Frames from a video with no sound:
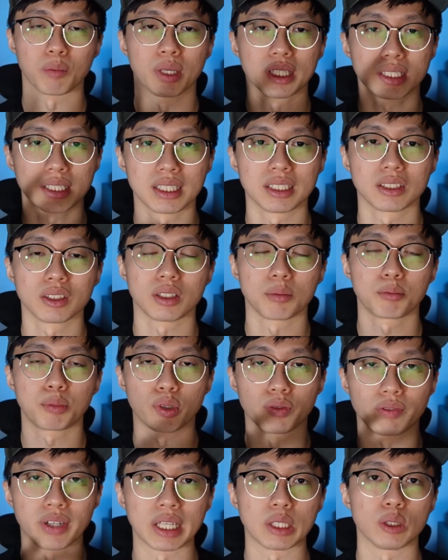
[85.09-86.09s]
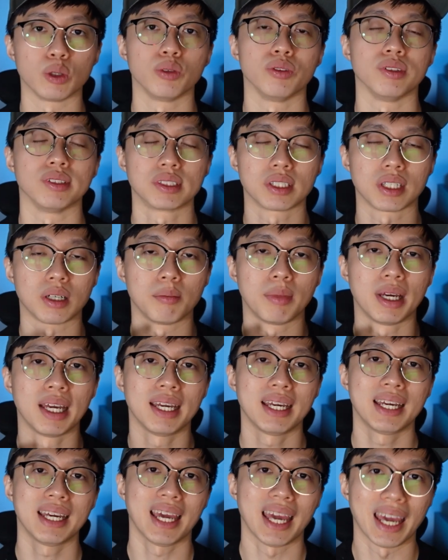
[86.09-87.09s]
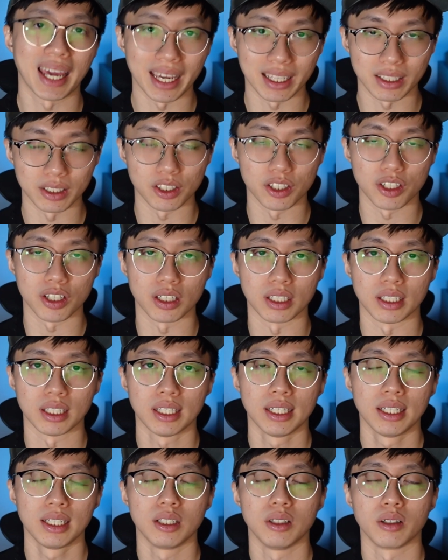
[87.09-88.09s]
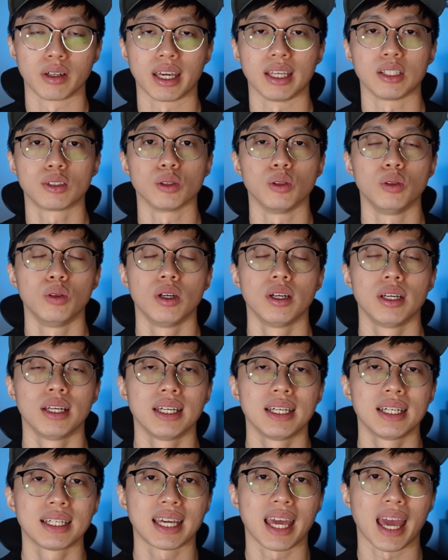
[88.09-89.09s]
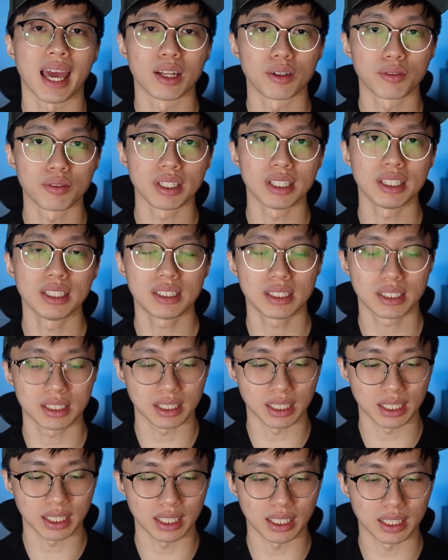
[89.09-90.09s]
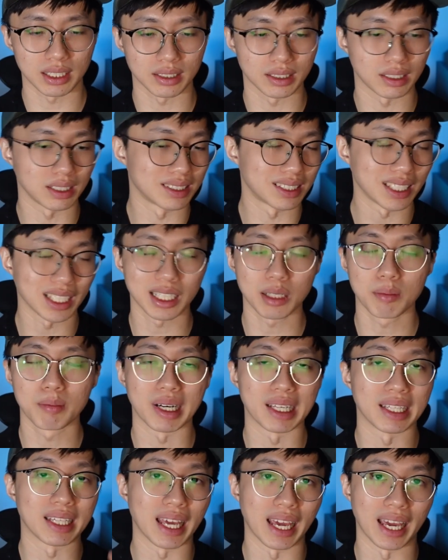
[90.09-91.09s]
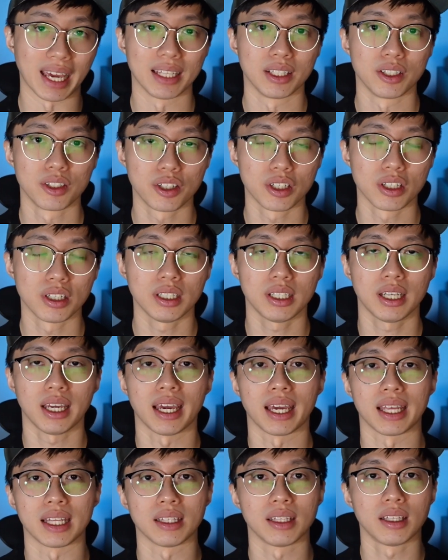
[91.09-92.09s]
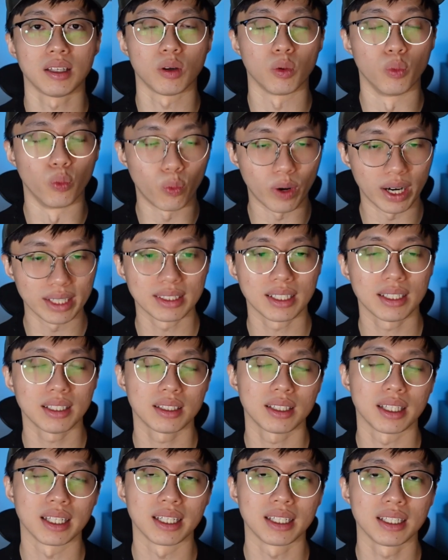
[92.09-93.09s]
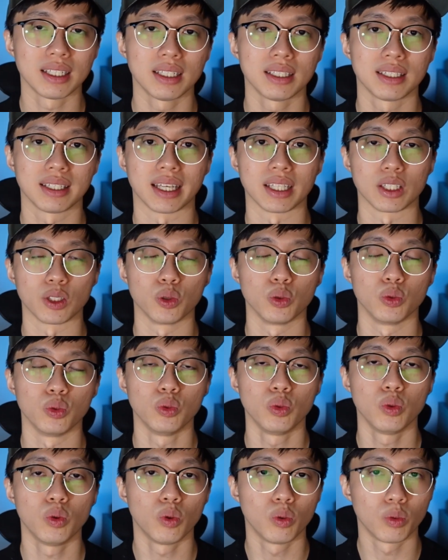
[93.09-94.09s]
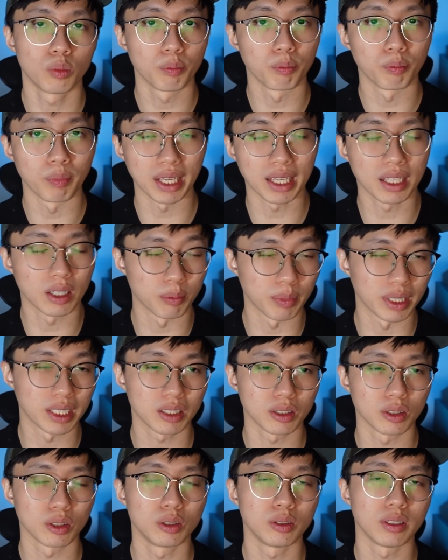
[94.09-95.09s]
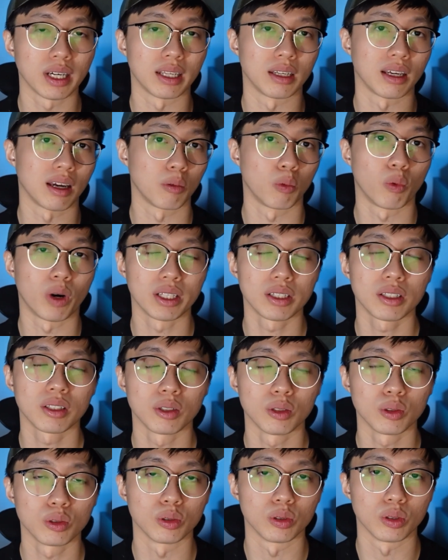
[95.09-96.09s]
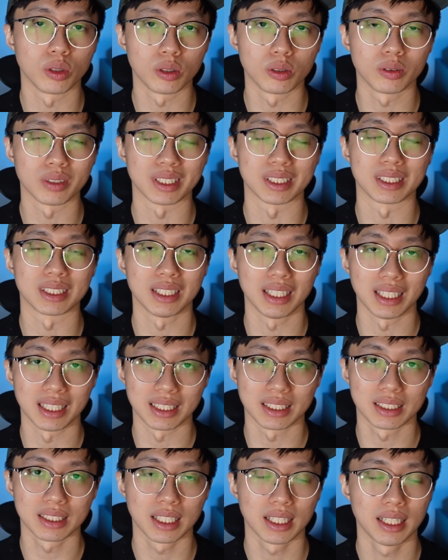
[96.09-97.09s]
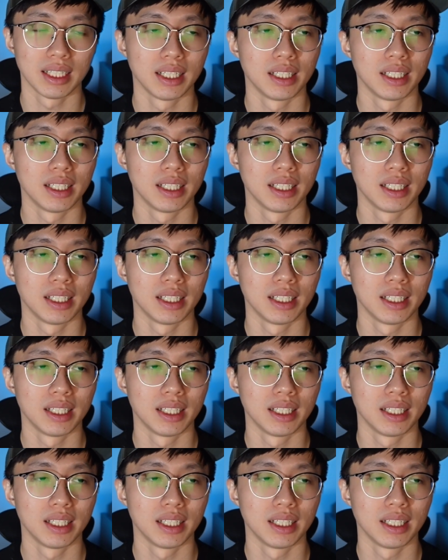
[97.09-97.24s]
Basically it's going to provide you with some energy. Okay, so calories is nothing but energy, and one thing that you may or may not know and I want you to know is this.